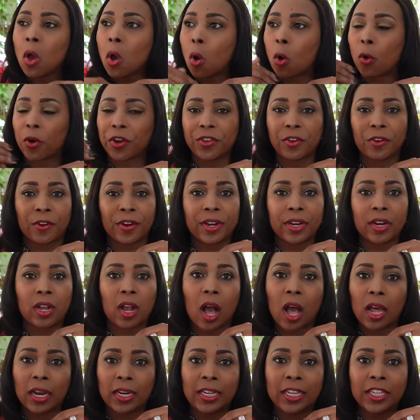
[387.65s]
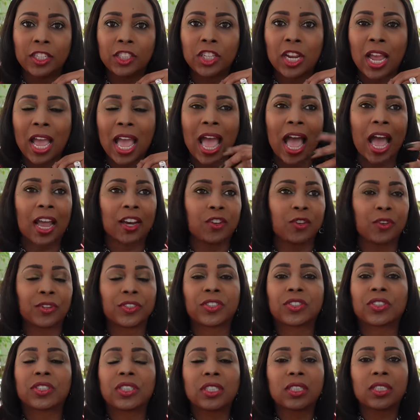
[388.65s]
or you're in college and you're
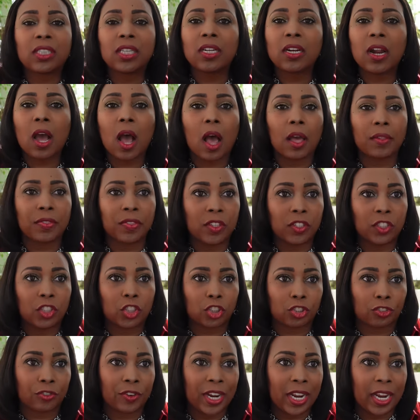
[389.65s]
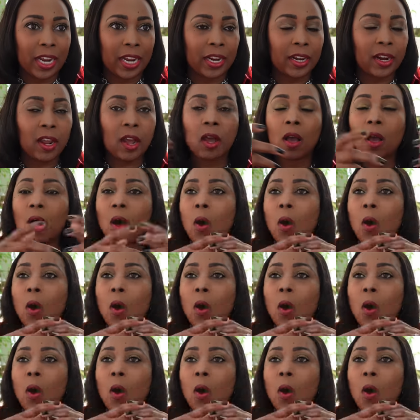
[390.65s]
sitting on the train